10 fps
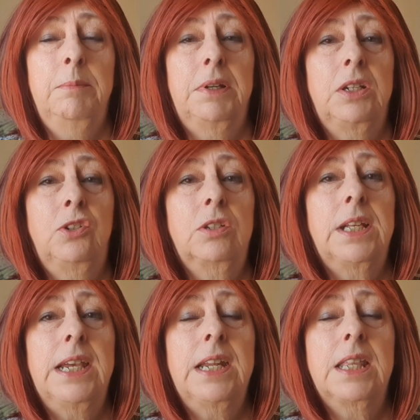But I'd just
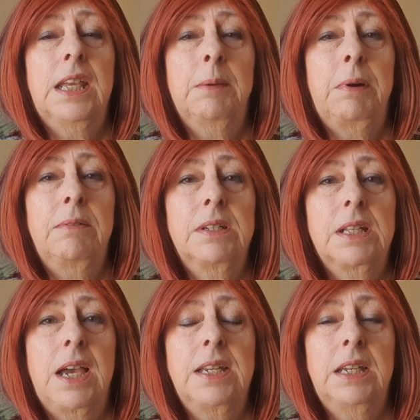like you to think about
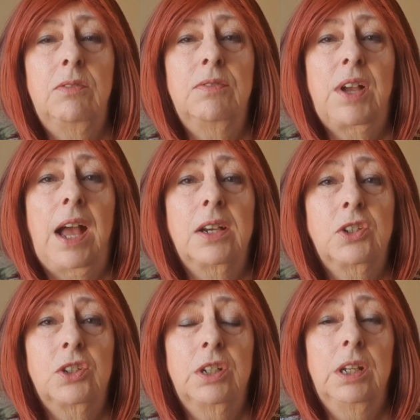this idea of
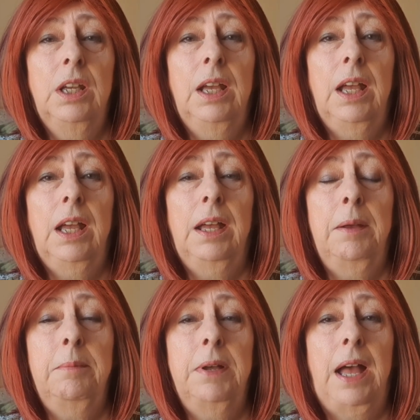cash,
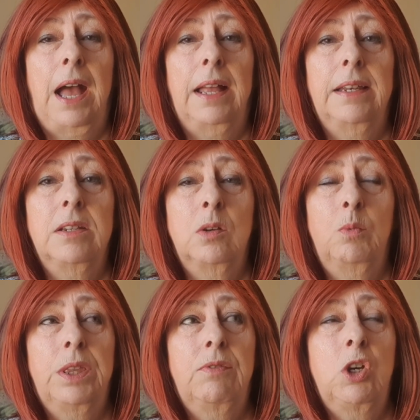and
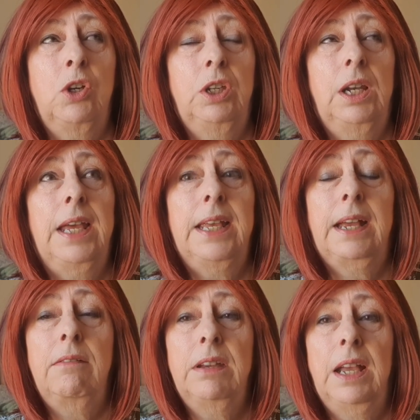whether or not you like
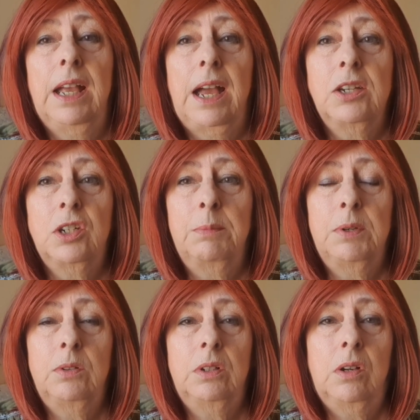carrying cash. Let
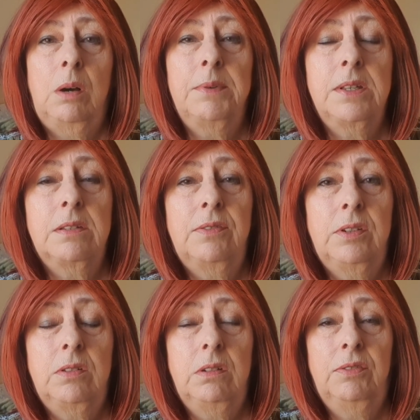me know in the comments
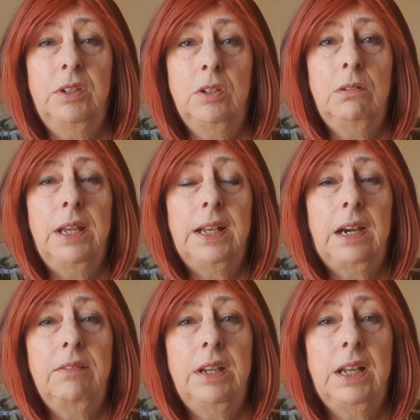if you do like
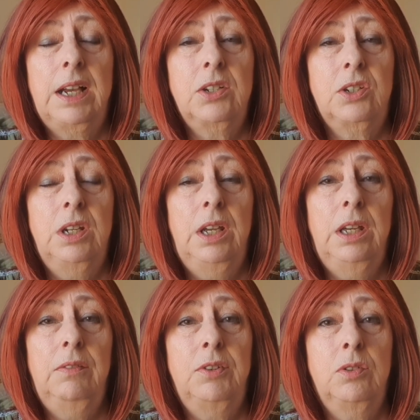carrying cash,
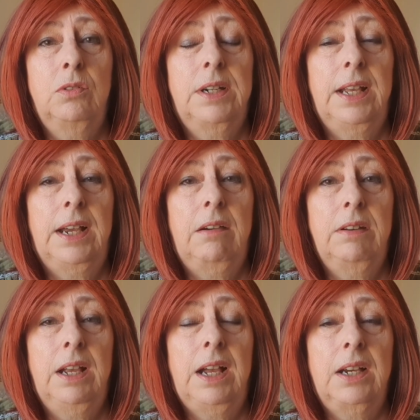if you don't like
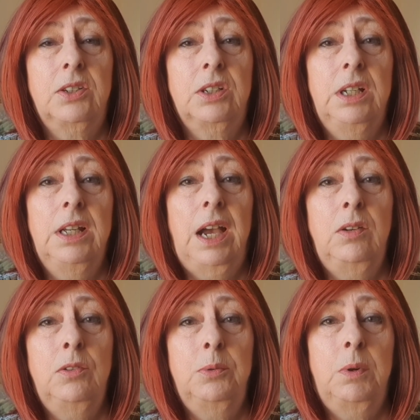carrying cash.
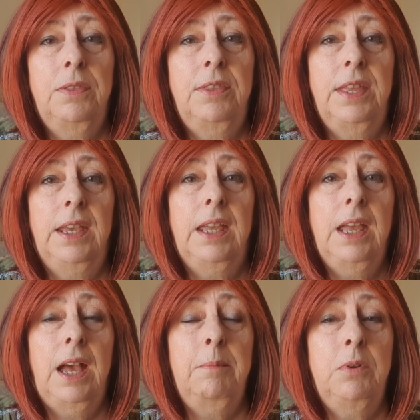I know for one thing,
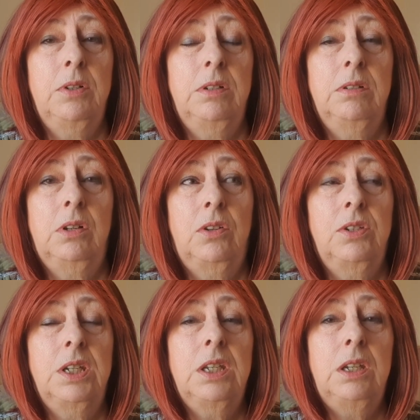I'm going to
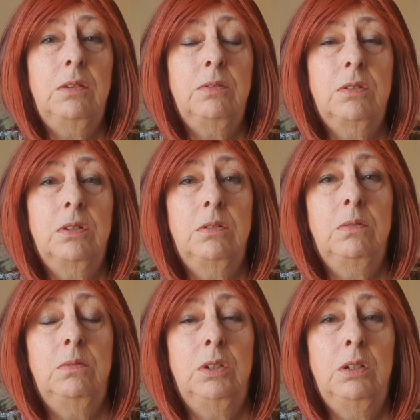continue
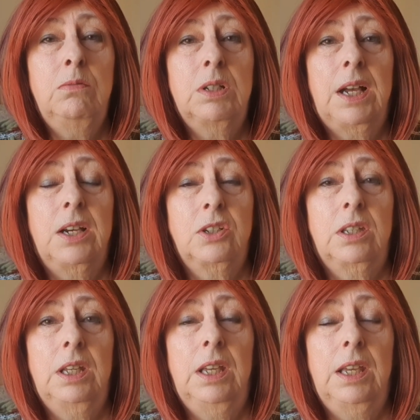to use cash.
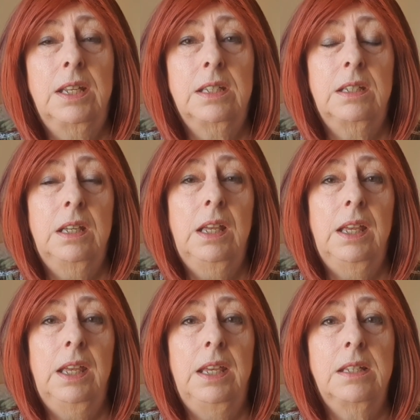I think it
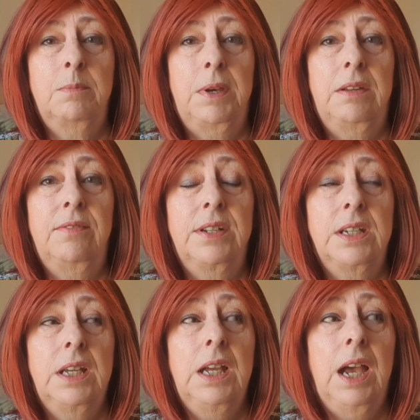is a
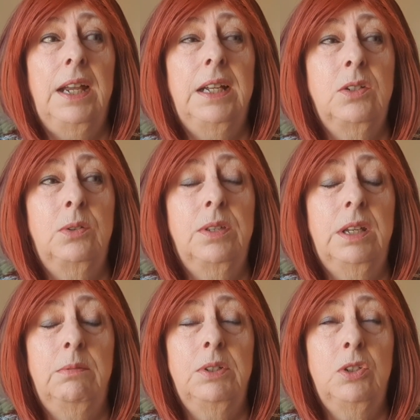benefit, and I don't
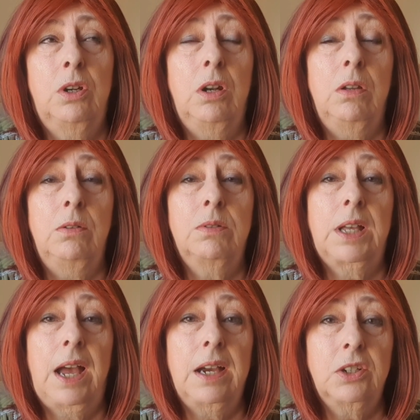think we should lose
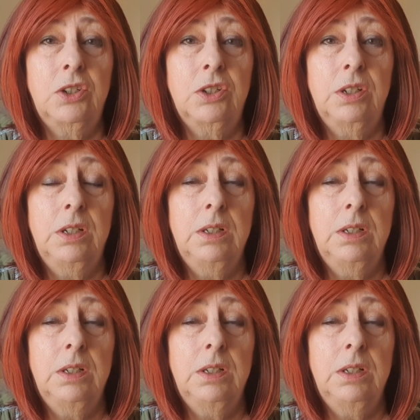cash.